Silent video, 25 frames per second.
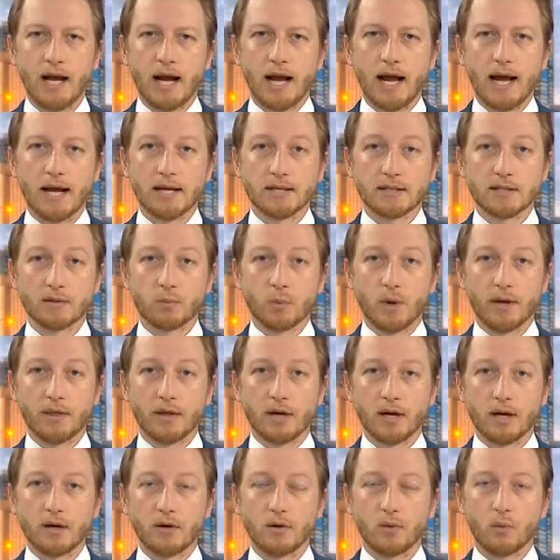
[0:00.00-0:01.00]
as to
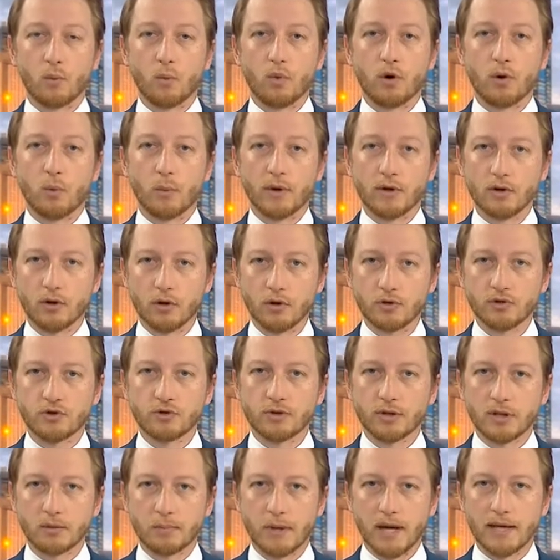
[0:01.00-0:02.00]
whether what went on
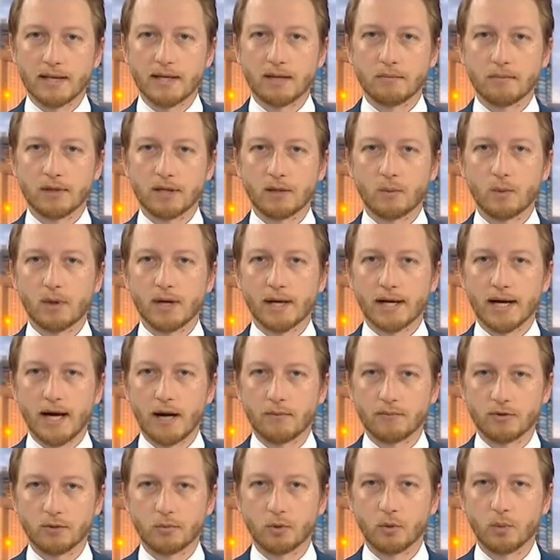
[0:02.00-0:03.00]
during the pandemic we are
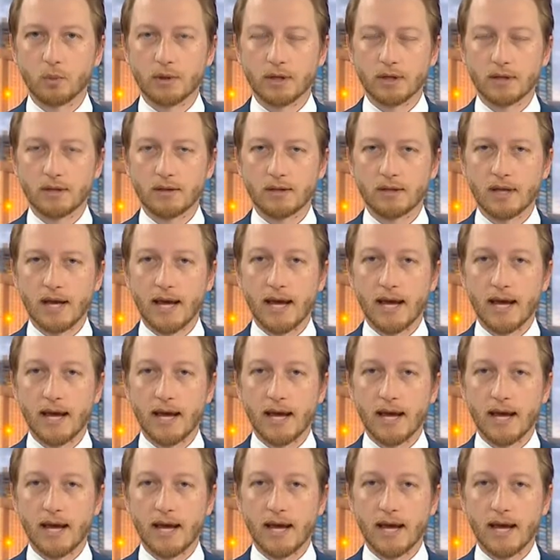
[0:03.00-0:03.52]
comfortable with